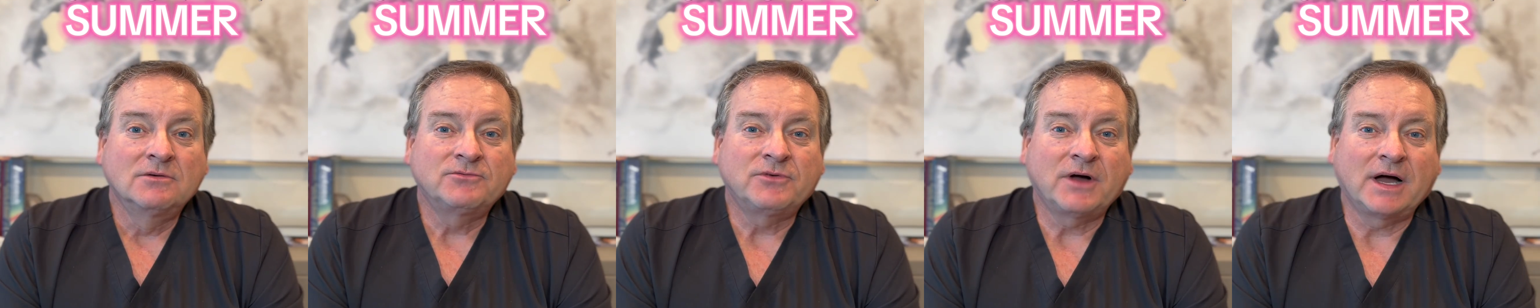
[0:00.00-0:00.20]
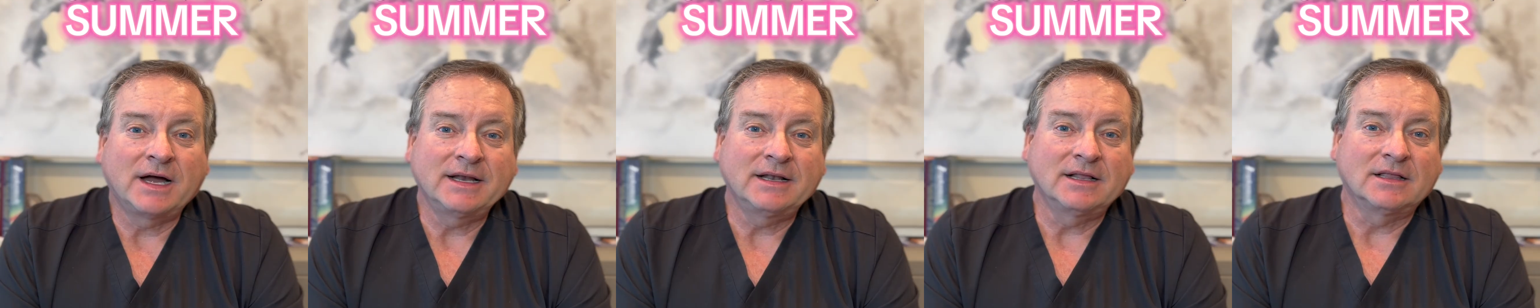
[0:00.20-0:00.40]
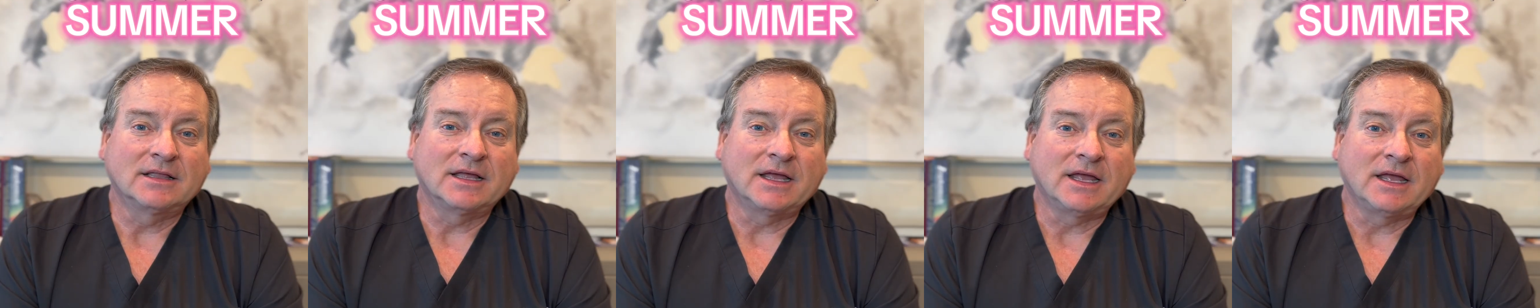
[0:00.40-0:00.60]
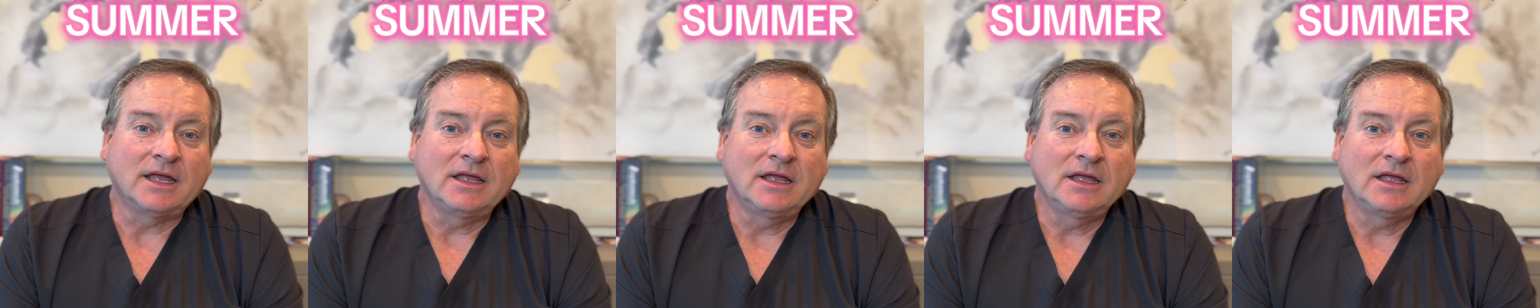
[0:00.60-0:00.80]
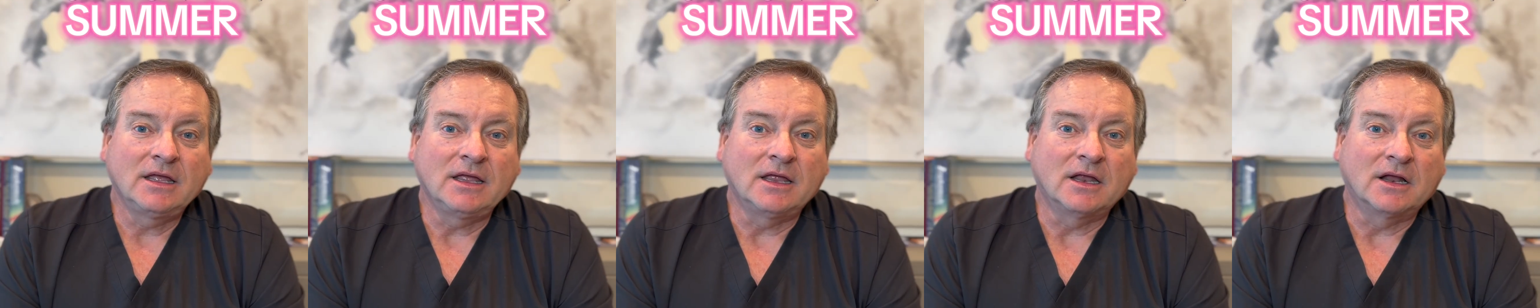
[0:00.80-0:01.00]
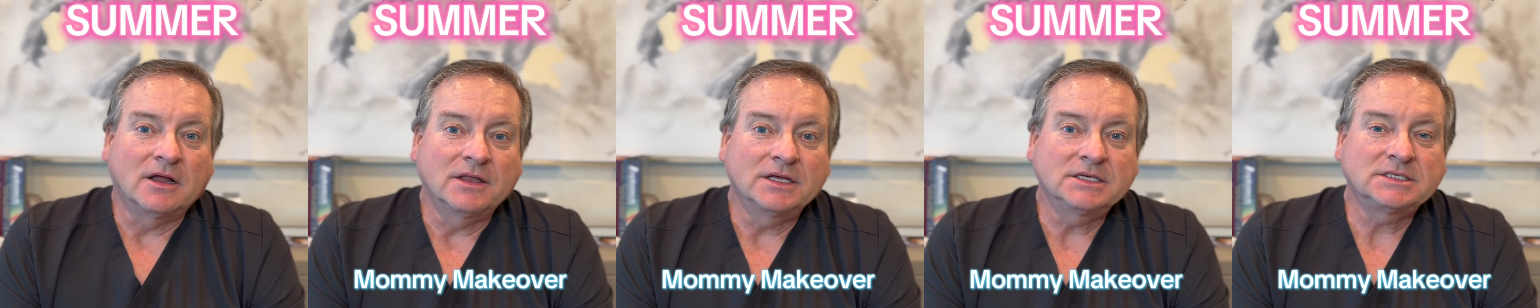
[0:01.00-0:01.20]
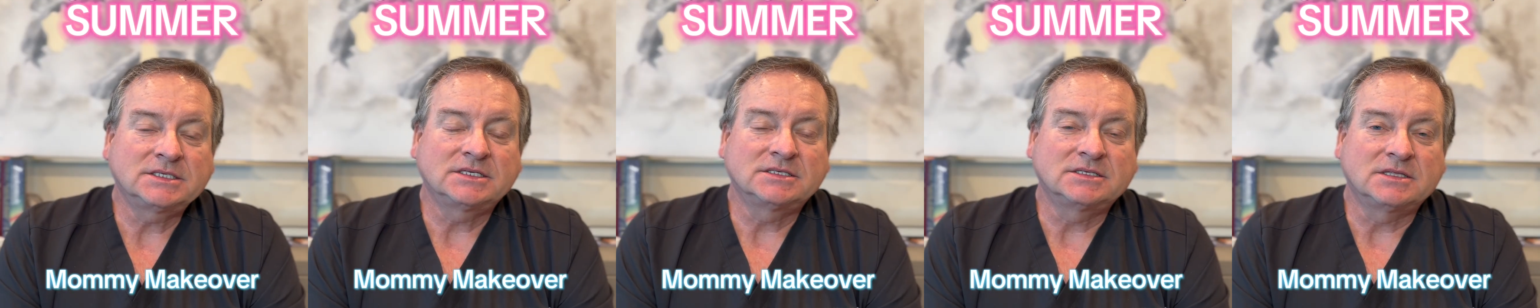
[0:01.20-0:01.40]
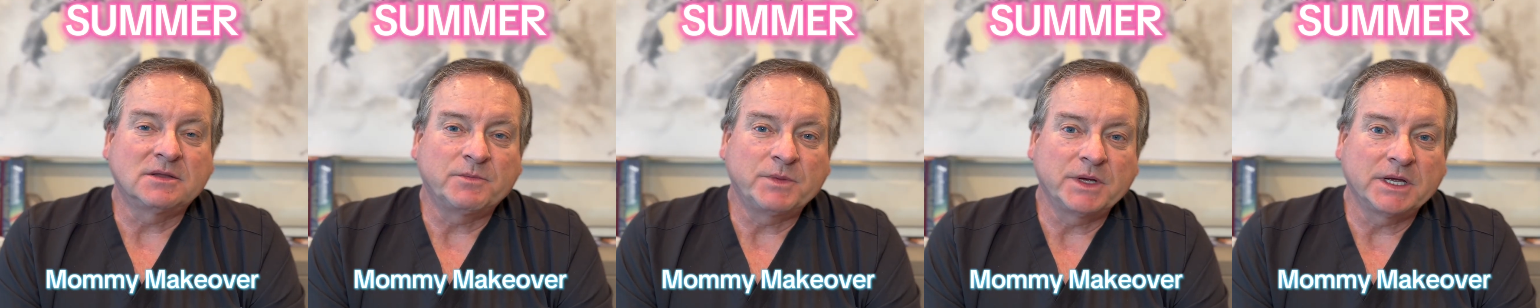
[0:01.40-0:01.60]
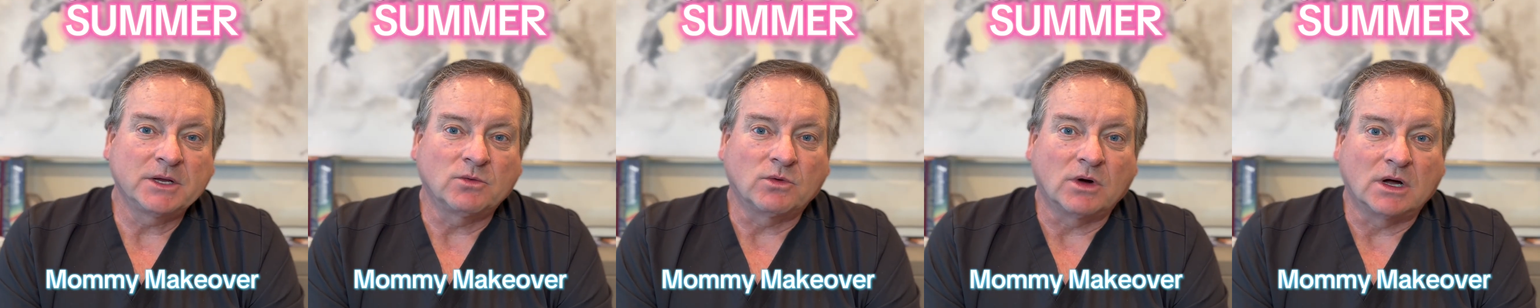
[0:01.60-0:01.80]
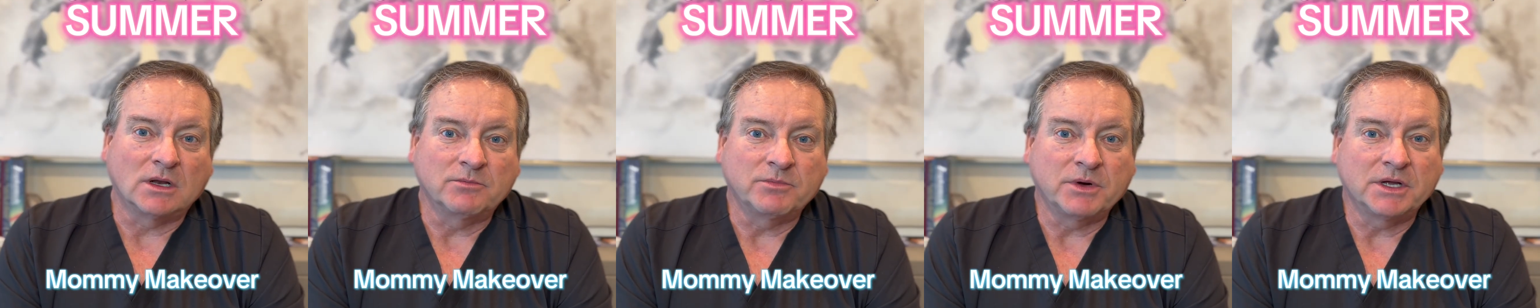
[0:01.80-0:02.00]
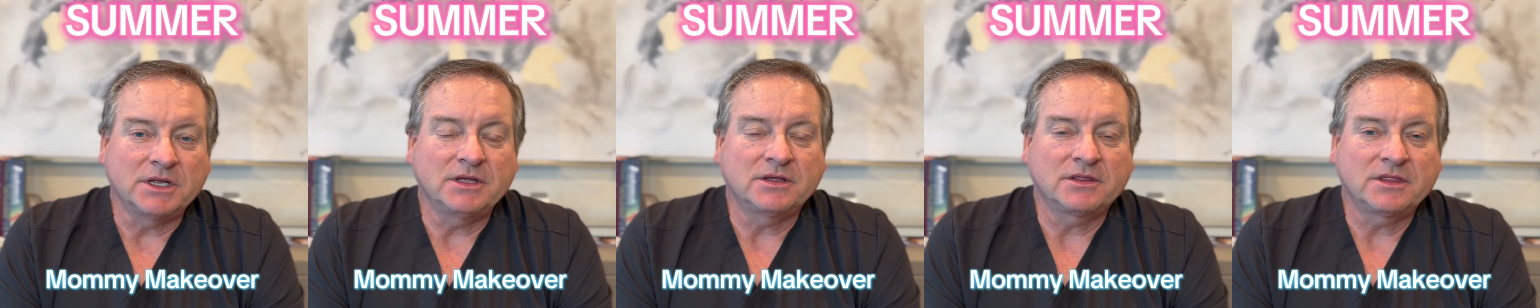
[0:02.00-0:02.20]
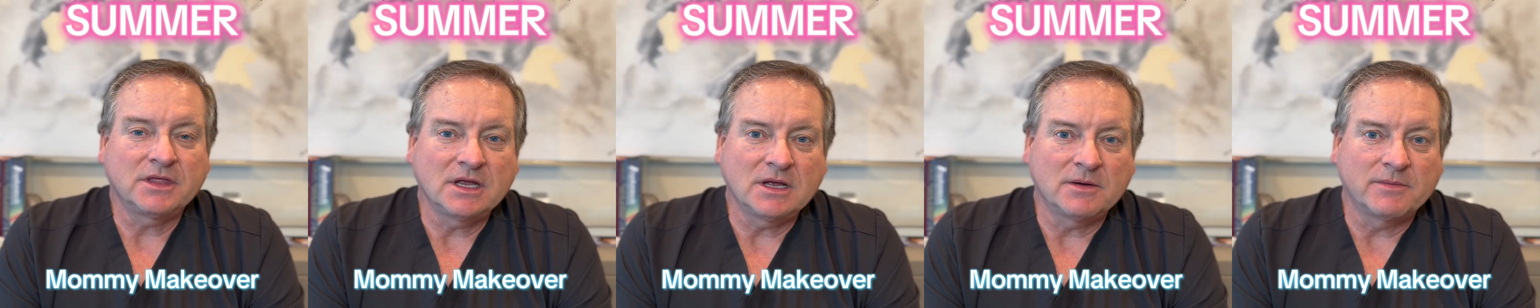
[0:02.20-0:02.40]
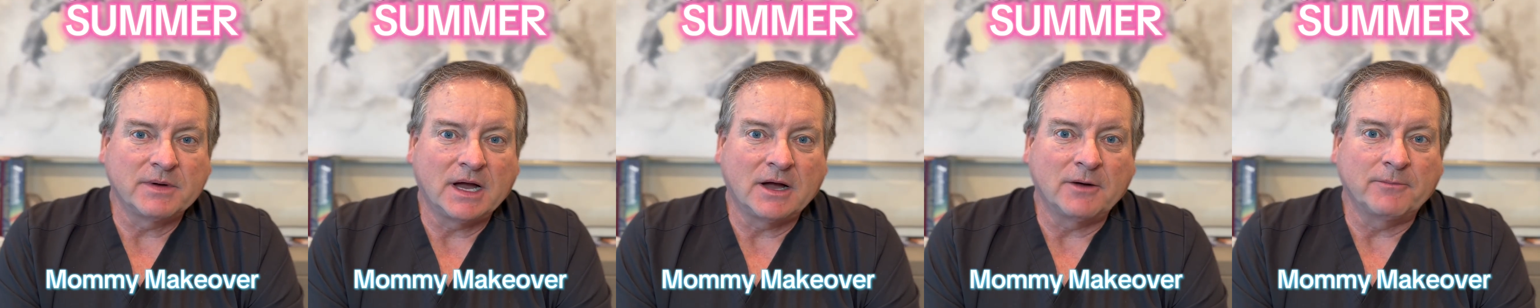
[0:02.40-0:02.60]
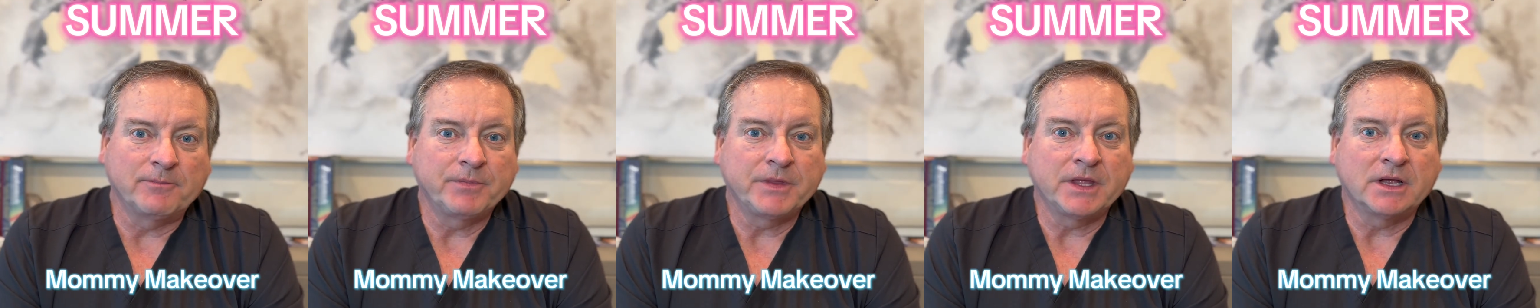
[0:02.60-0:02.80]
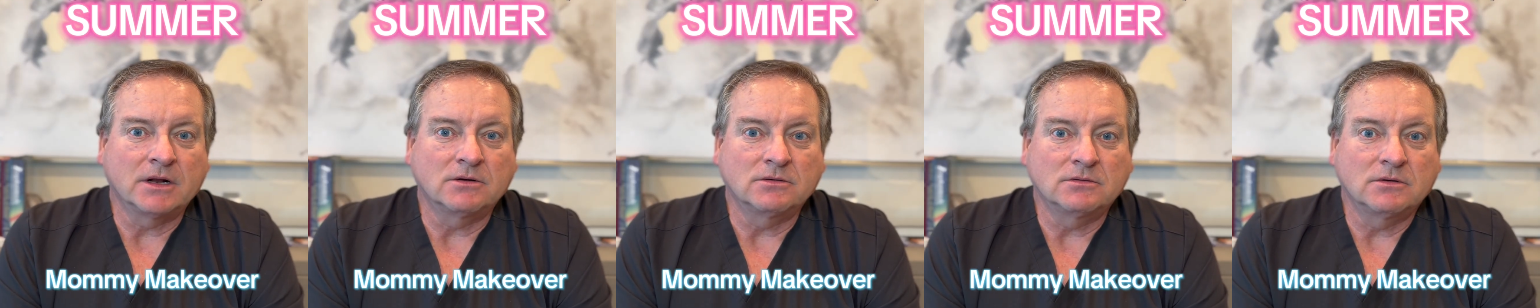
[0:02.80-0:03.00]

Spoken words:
Finally, this is the big one, but you think about,